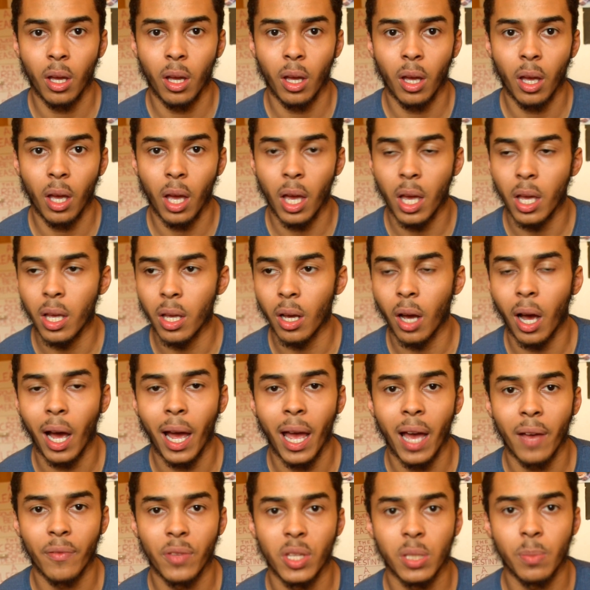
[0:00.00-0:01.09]
hey, I
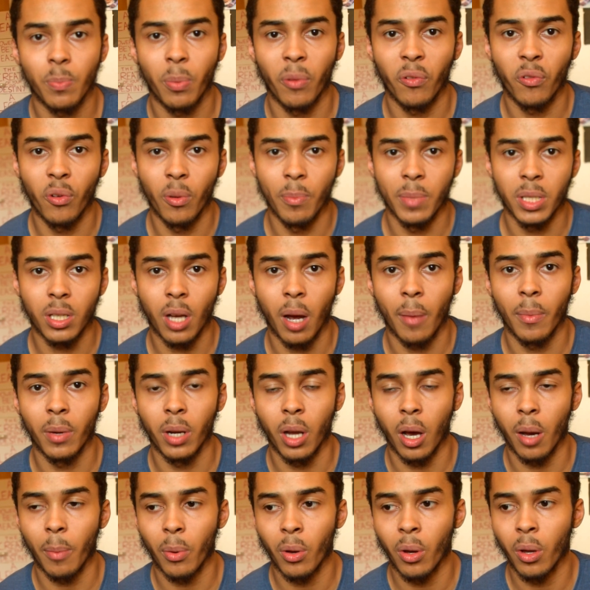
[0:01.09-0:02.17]
have this performance coming
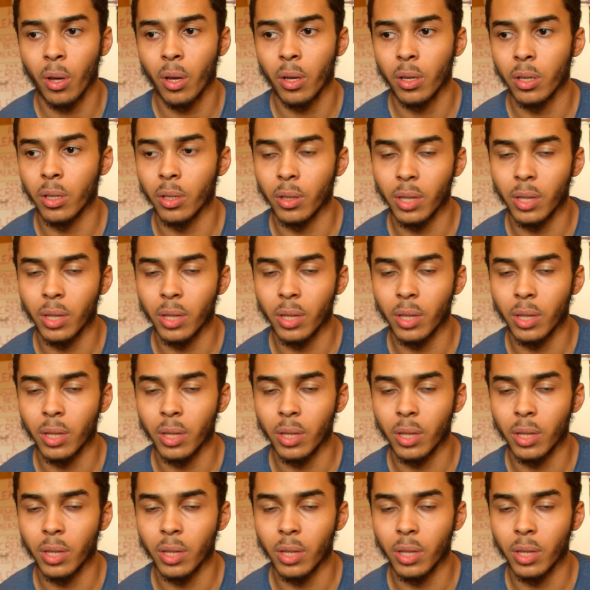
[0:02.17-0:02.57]
up, you know,